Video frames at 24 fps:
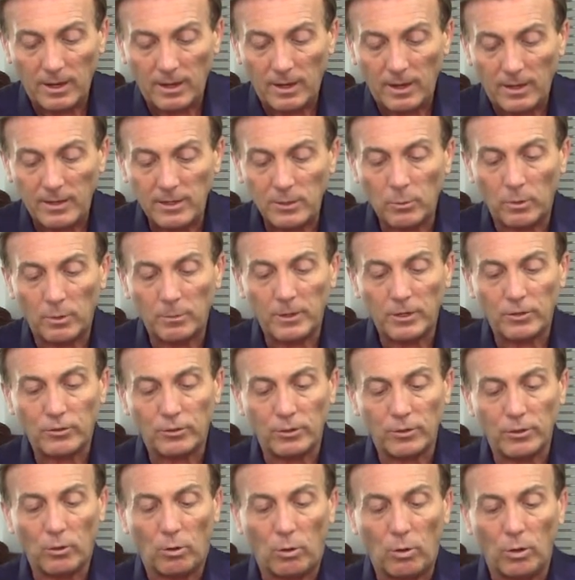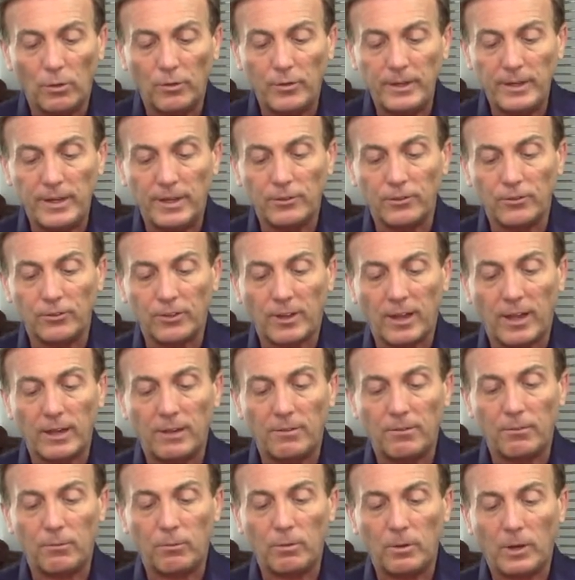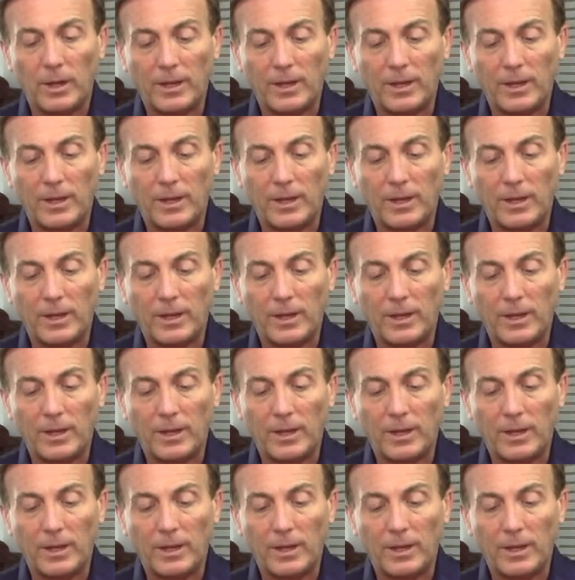and you want to make sure you hold the edges kind of,